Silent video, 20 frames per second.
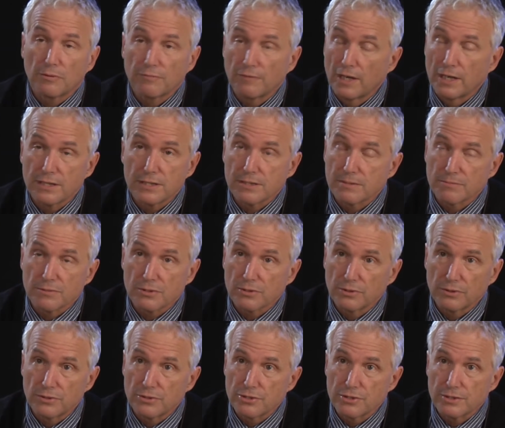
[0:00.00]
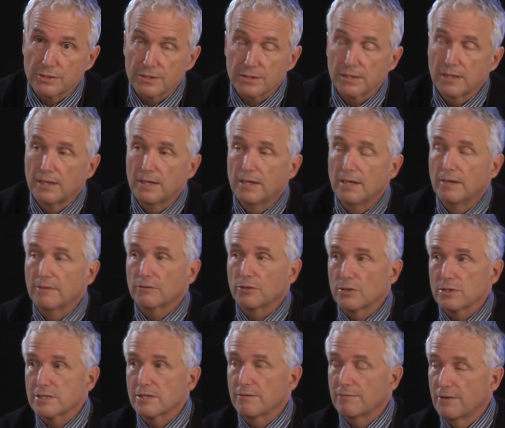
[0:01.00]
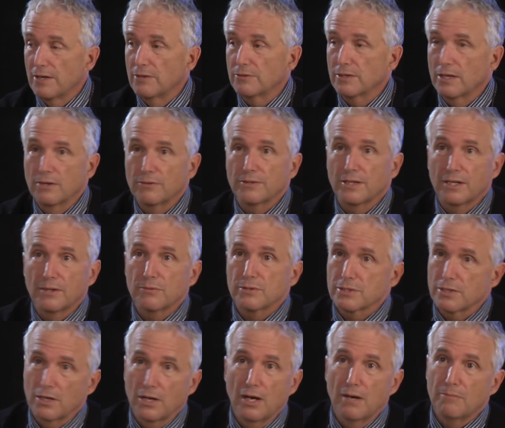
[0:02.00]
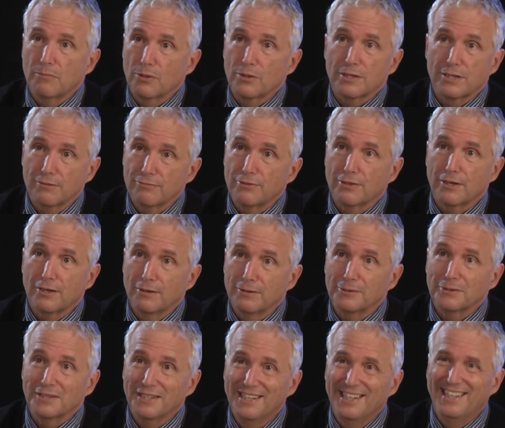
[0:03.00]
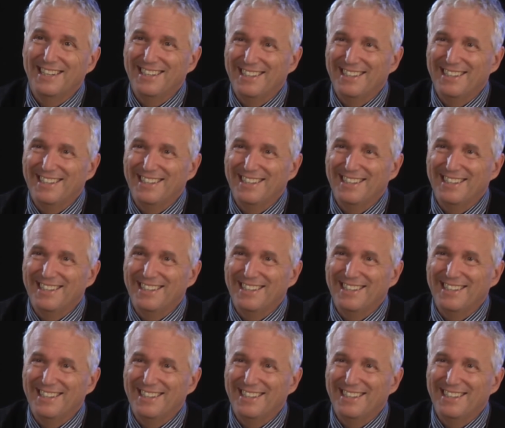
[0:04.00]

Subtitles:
provide some solutions. Of course, I found out that it was a lot more difficult